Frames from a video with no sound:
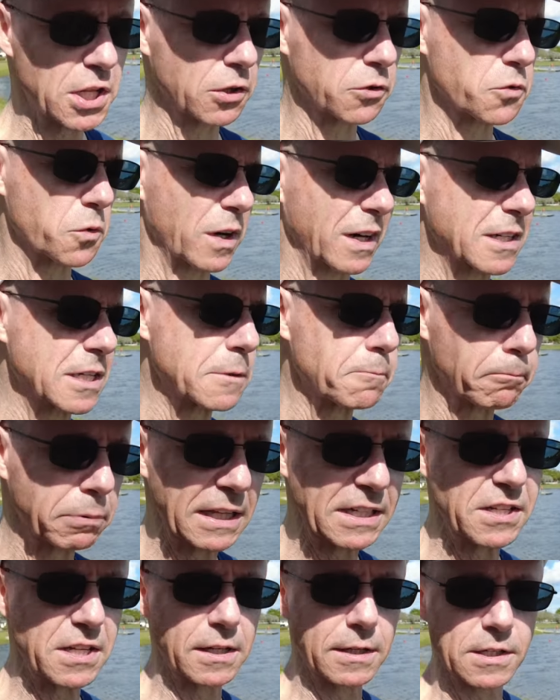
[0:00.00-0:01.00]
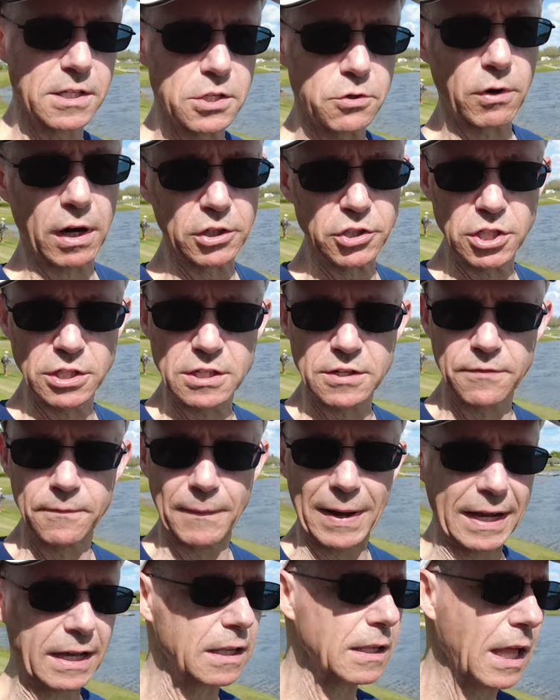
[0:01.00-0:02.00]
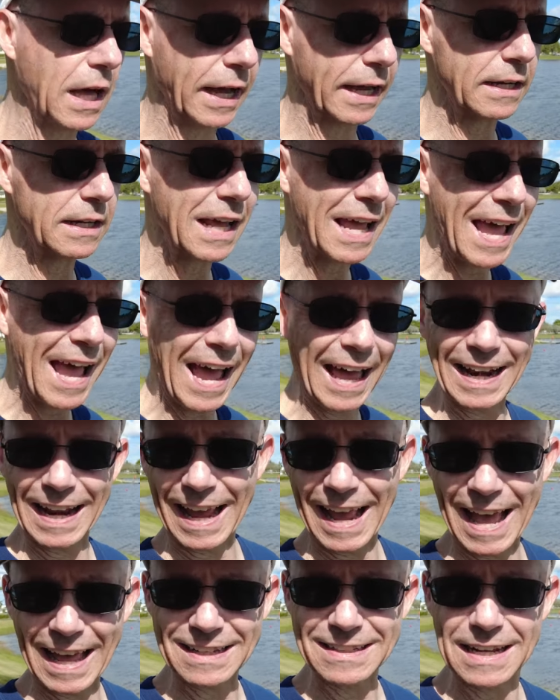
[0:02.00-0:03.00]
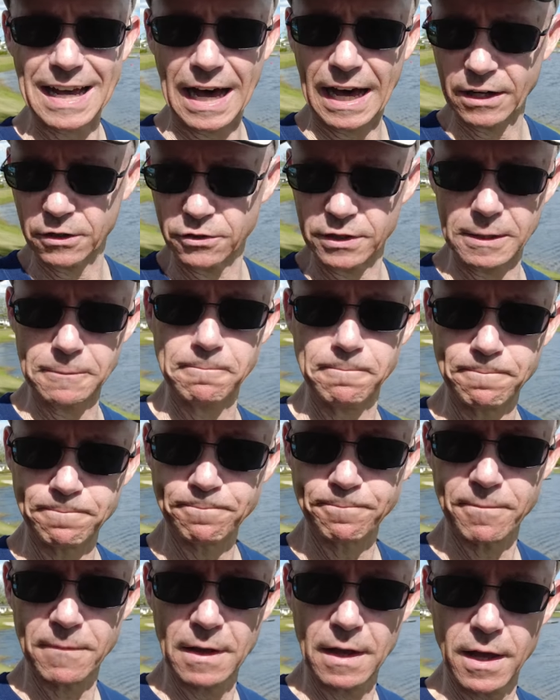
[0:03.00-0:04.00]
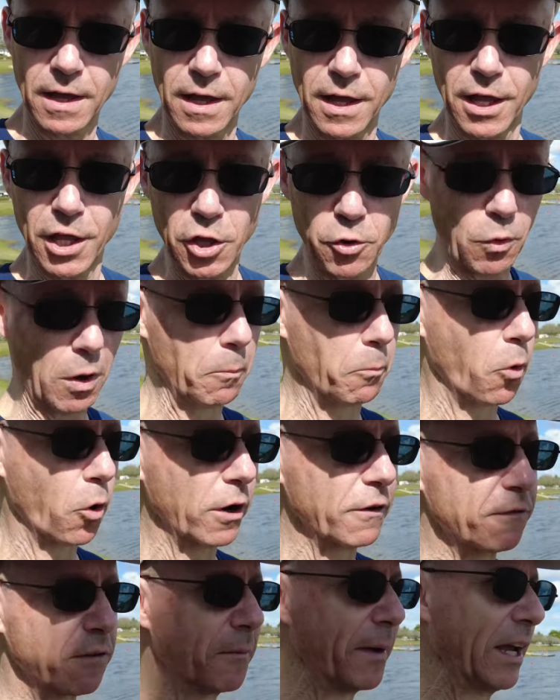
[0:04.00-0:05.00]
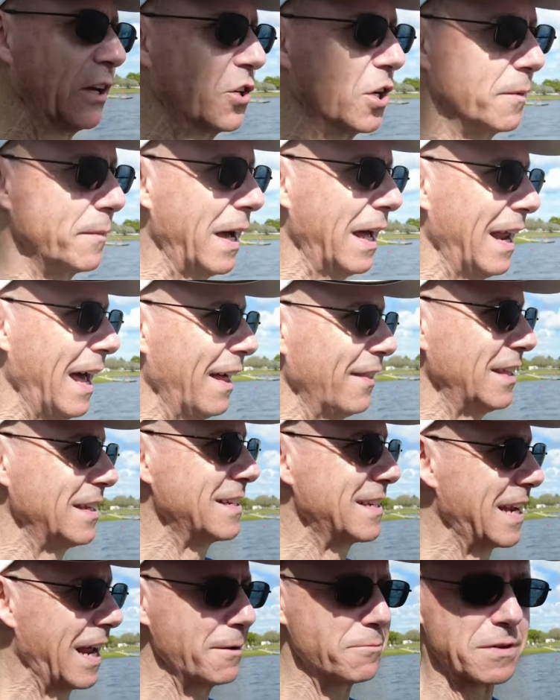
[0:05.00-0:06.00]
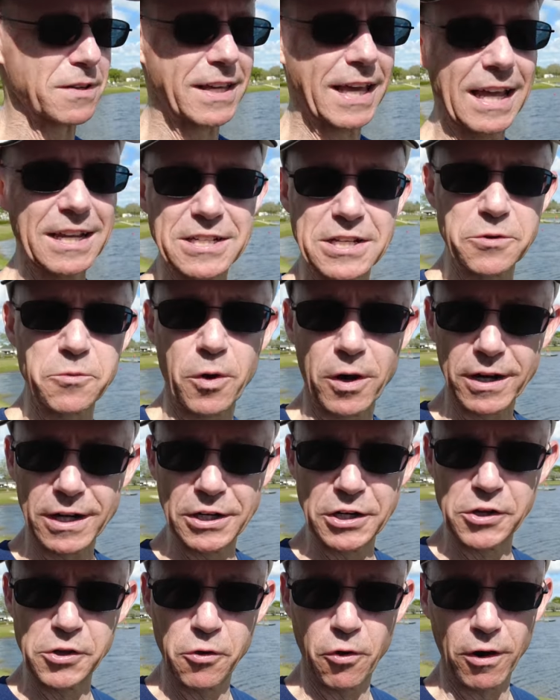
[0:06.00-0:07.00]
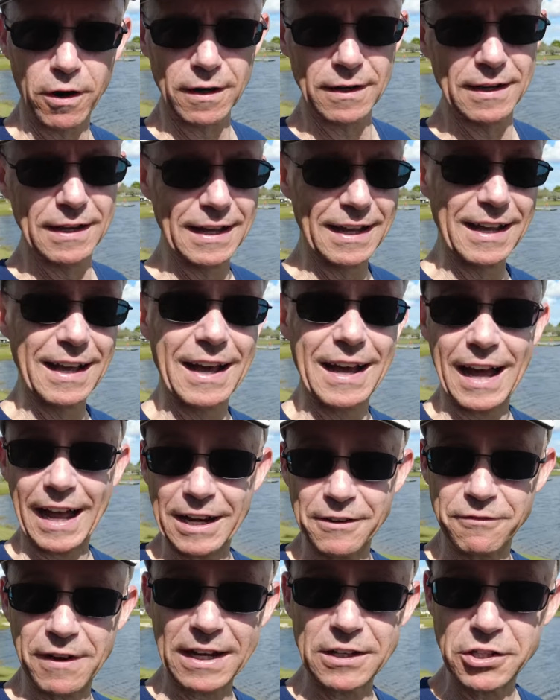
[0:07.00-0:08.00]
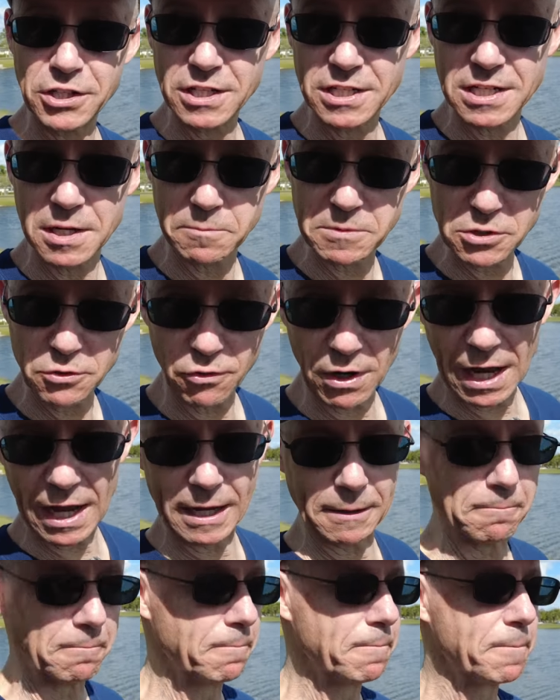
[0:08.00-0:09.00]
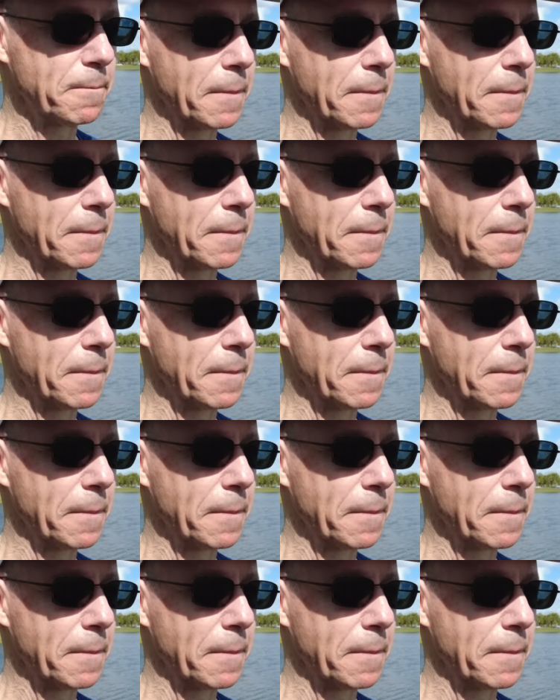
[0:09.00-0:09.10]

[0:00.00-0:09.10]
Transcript: Those were explicit instructions from my client, and I had to honor them. You want more information about how these types of cases work in New York? I invite you to subscribe.